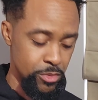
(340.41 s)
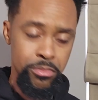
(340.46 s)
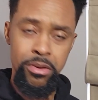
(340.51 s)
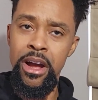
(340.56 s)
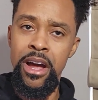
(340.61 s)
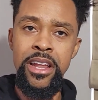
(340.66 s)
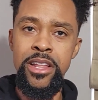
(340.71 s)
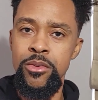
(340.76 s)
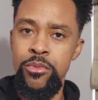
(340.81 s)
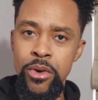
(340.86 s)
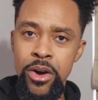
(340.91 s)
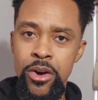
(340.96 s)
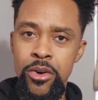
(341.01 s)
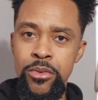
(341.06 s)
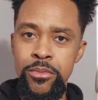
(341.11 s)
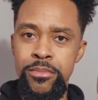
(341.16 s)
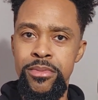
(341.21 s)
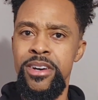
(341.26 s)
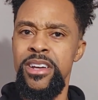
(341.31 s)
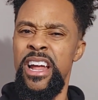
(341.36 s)
Probably
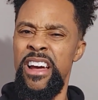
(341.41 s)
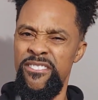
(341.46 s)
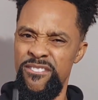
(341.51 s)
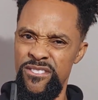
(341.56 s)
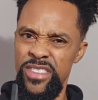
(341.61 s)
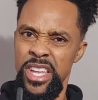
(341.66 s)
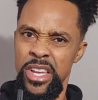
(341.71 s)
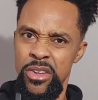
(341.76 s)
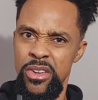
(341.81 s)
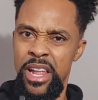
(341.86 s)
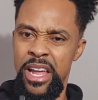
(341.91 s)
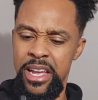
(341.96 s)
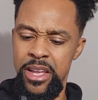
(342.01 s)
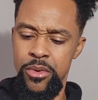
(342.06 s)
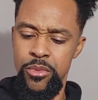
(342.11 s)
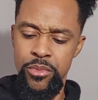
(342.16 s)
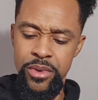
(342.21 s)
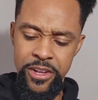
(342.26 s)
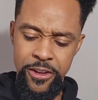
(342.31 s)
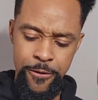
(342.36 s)
won't, but I feel like
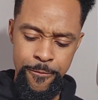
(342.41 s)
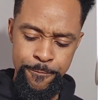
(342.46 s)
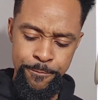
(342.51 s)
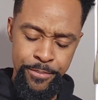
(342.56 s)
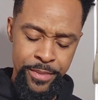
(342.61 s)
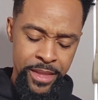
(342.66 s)
it will.